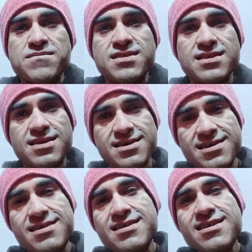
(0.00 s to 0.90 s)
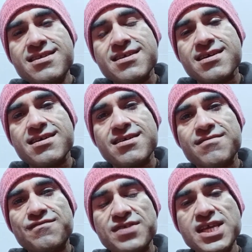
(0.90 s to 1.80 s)
The third
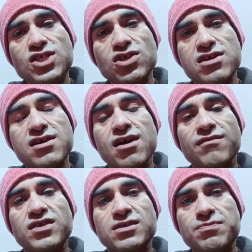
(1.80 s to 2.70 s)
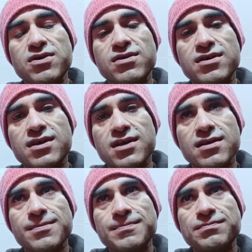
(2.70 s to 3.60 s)
feature of this book,
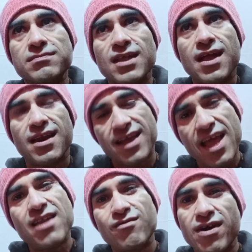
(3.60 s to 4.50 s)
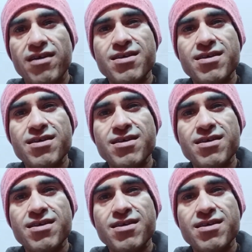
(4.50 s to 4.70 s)
and again very